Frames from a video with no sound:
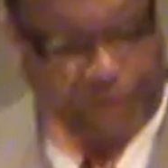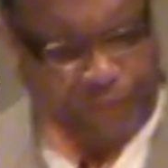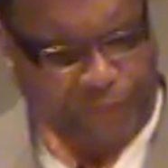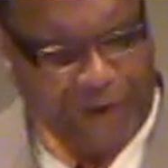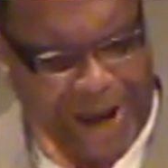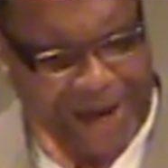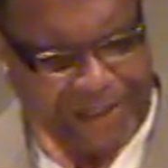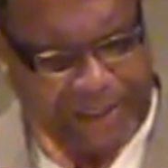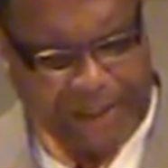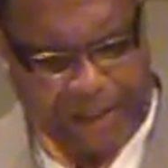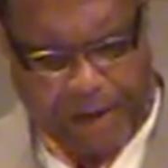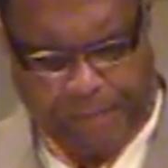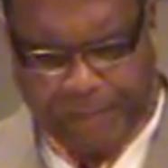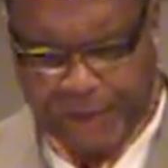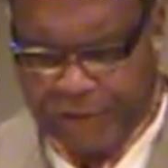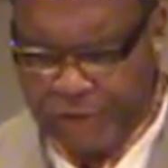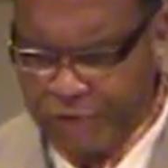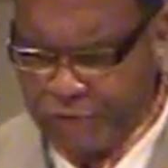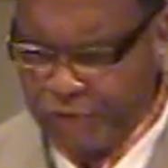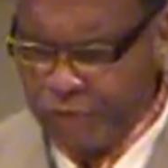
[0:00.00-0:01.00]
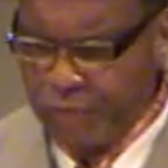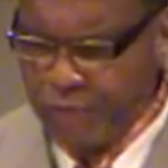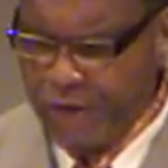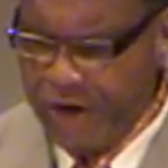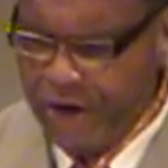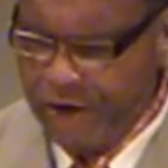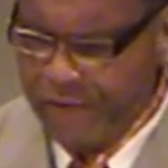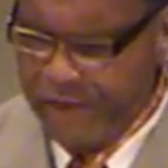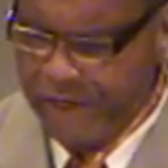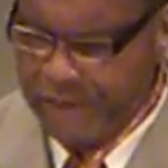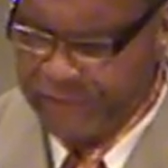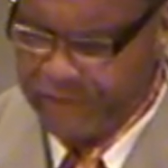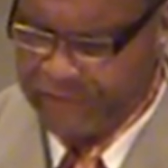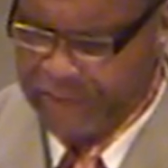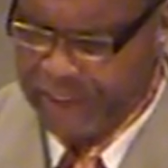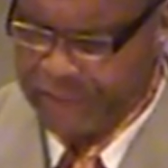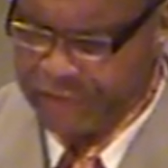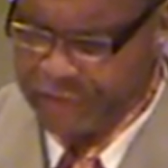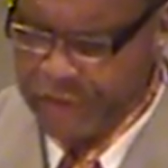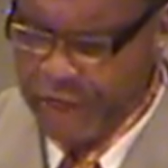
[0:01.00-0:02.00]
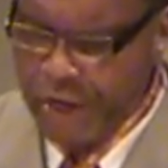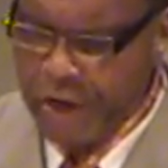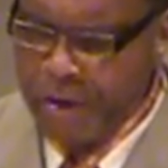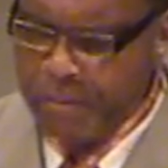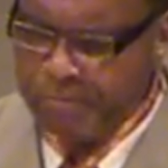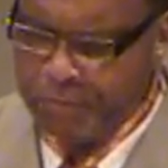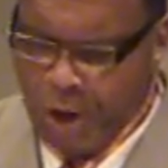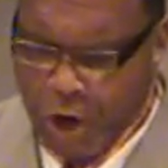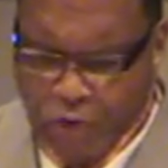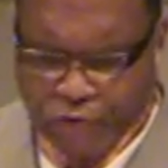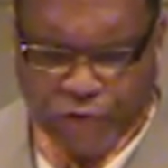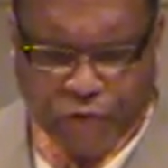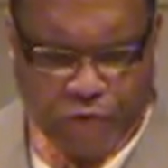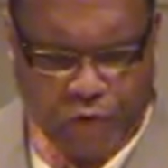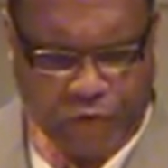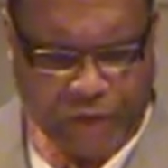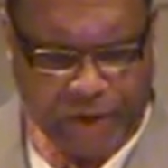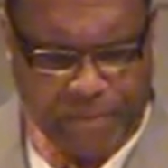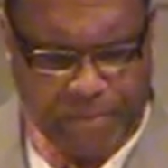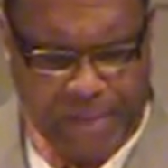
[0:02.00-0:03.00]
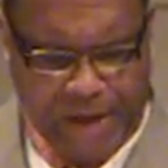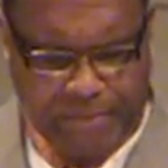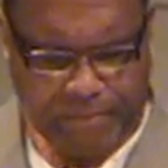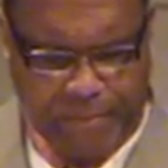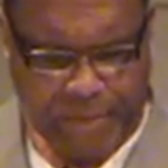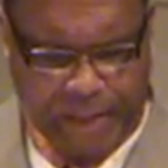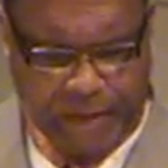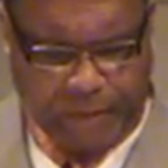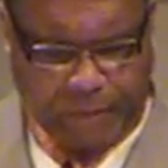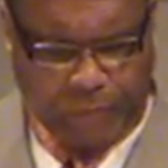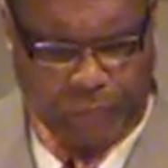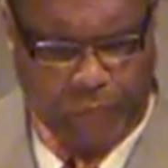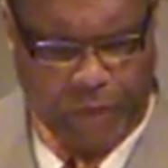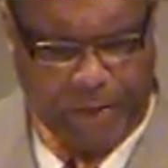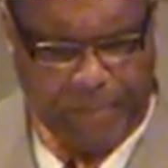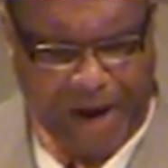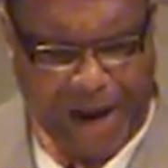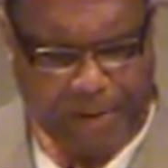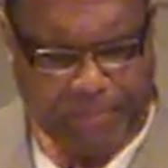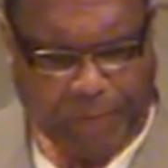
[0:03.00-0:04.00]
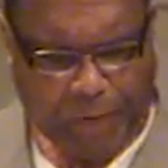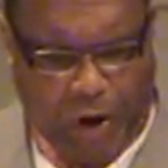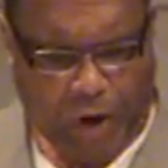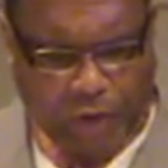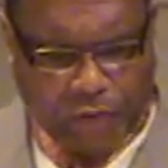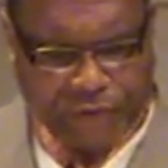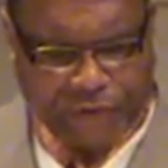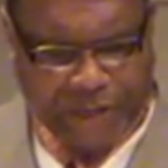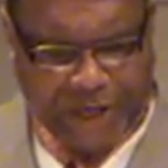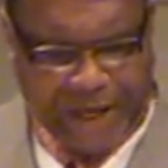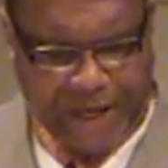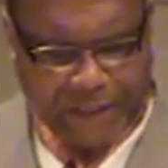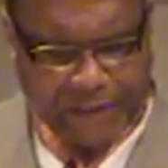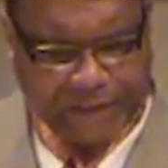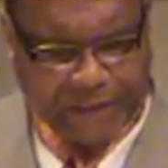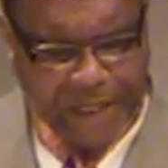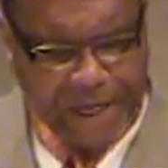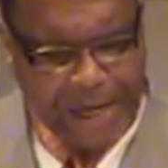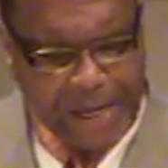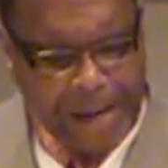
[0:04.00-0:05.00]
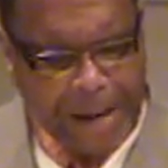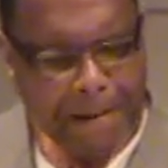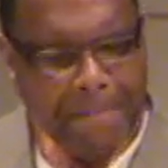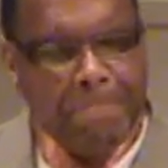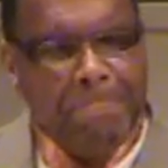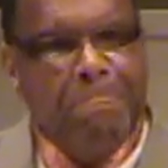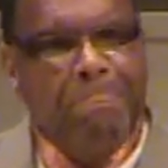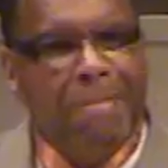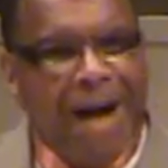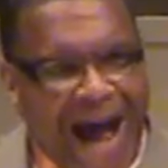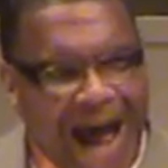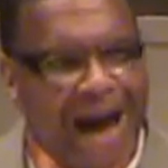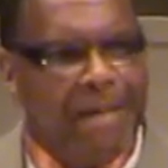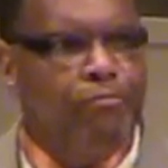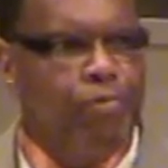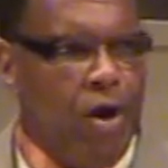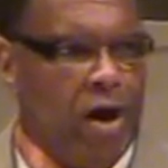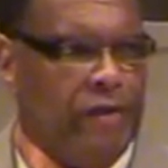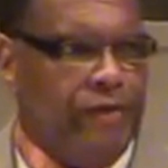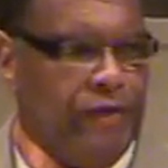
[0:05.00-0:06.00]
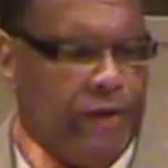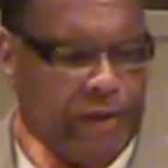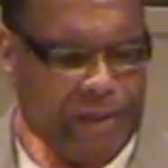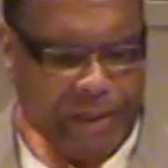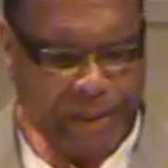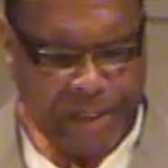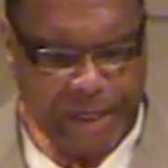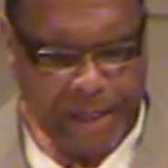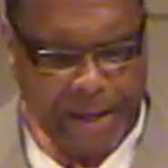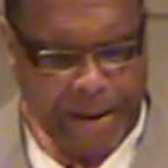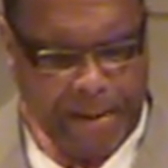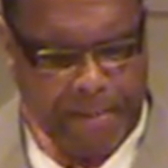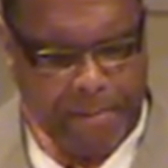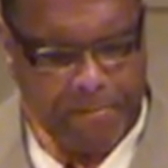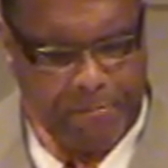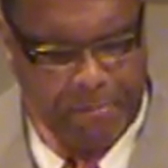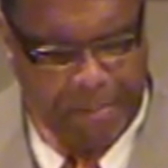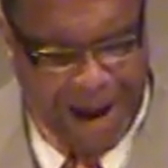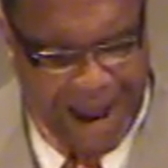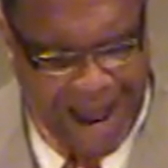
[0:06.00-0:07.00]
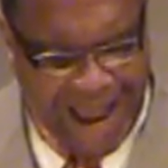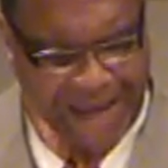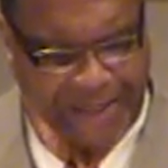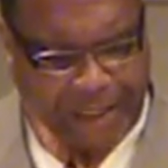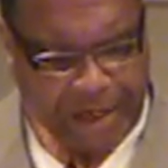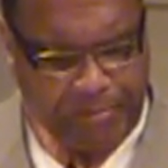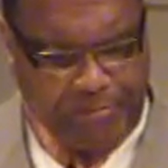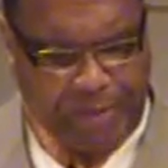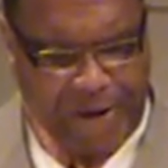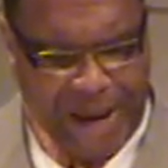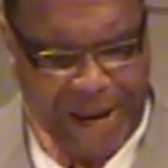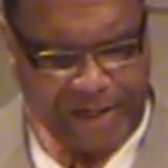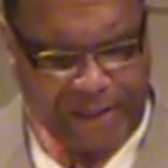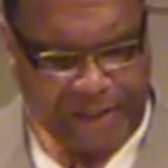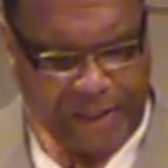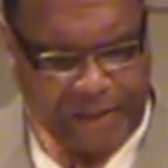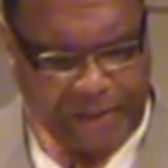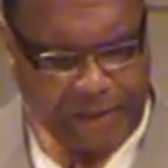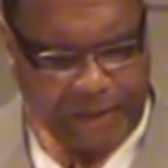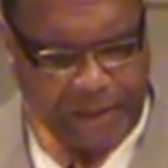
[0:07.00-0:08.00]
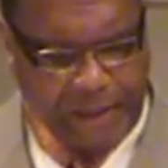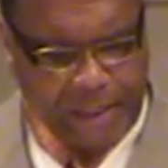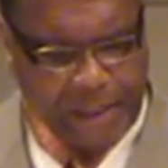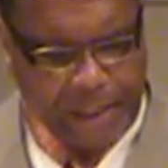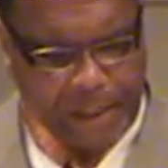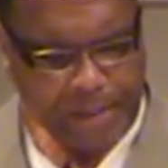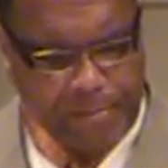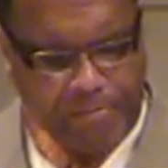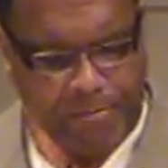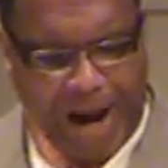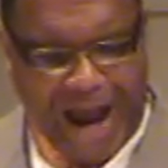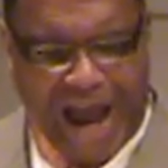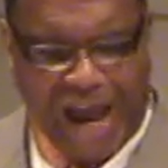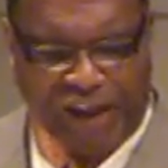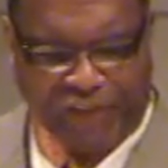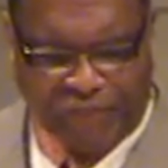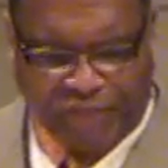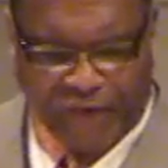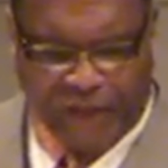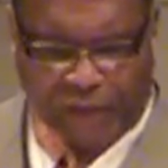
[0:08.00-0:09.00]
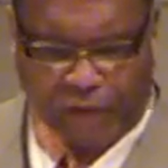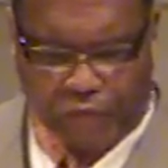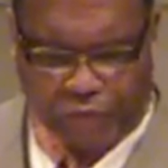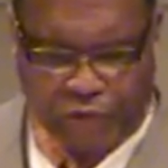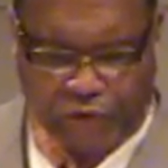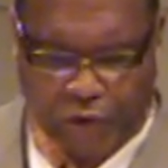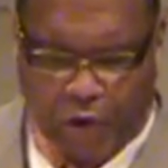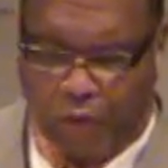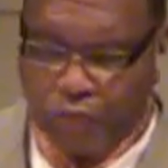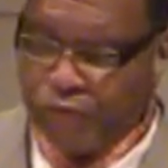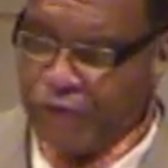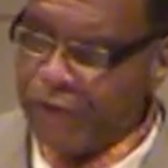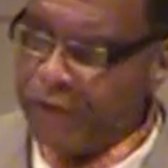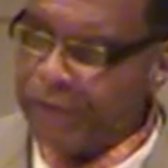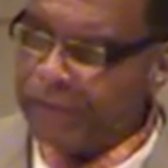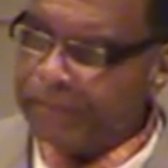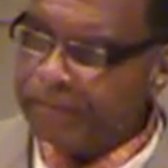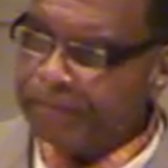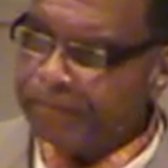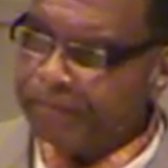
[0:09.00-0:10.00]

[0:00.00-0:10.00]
divided up into two areas. His personal commitment, whereby Paul says, my brother, my companion, my fellow soldier.